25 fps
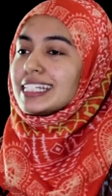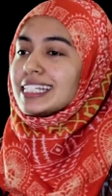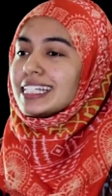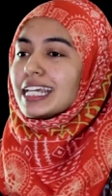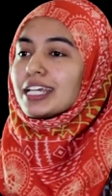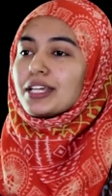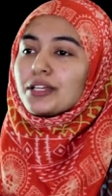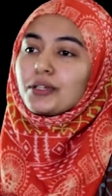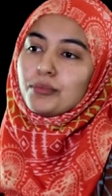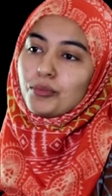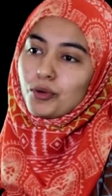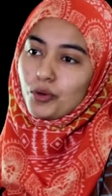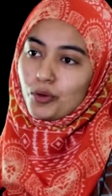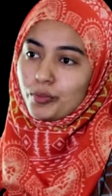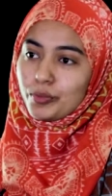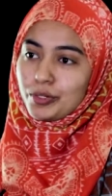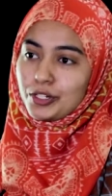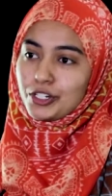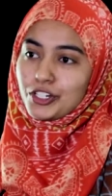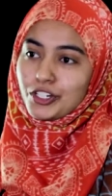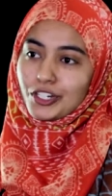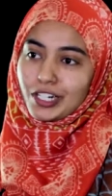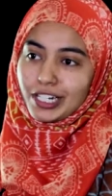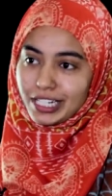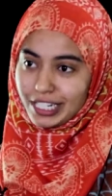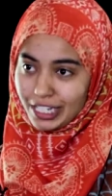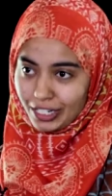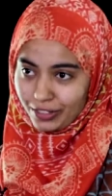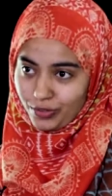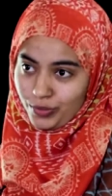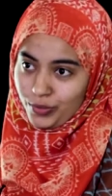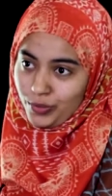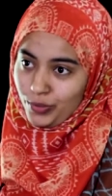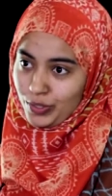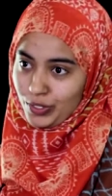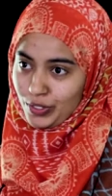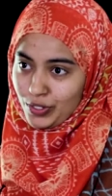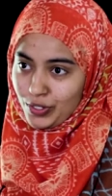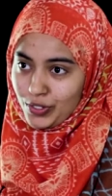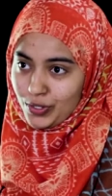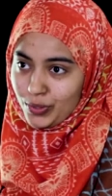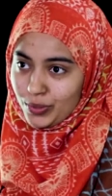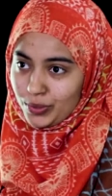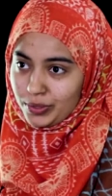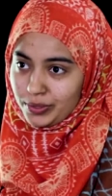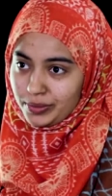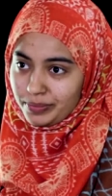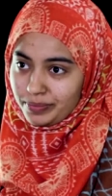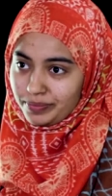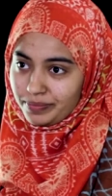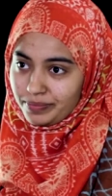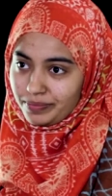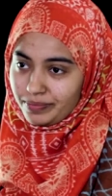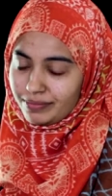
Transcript: Take a moment to click through this tool.